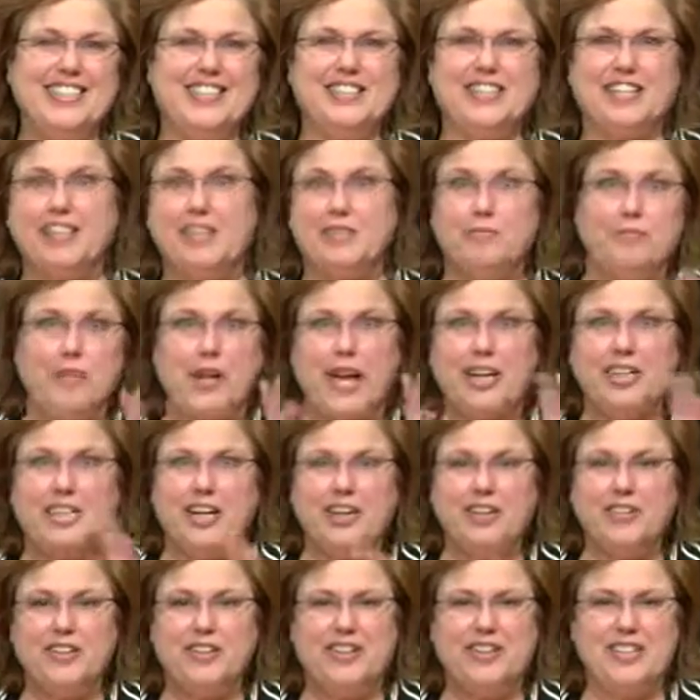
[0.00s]
get back
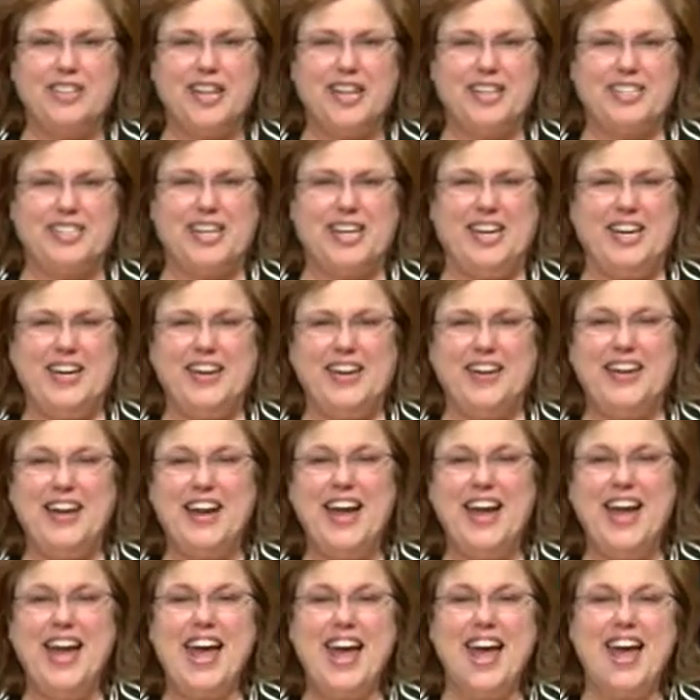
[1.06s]
down to things here
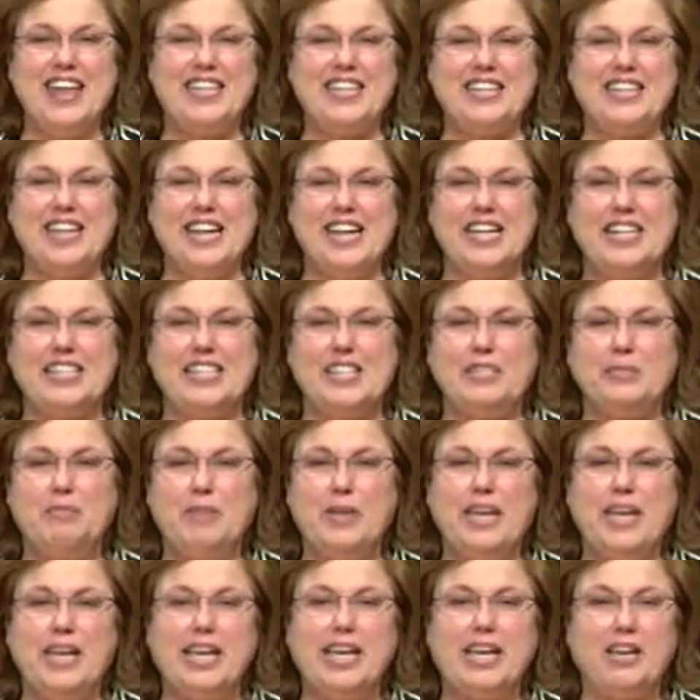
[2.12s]
as I
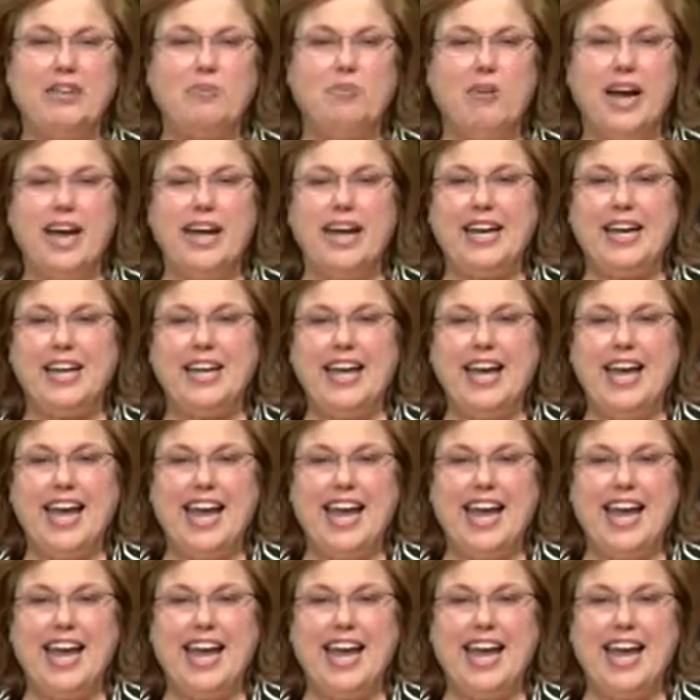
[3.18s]
speak and write,